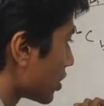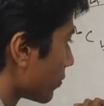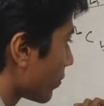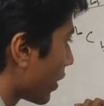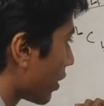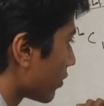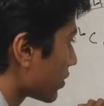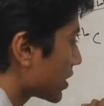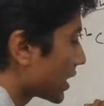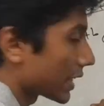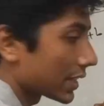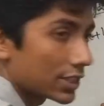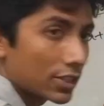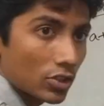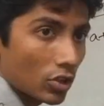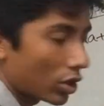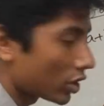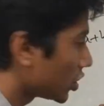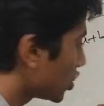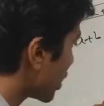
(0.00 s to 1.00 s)
in front of
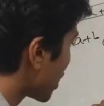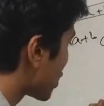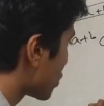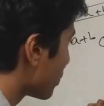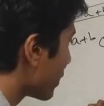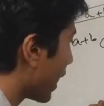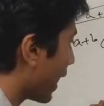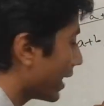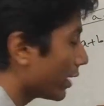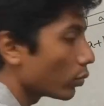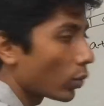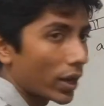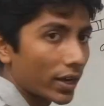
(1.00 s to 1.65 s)
6 or just behind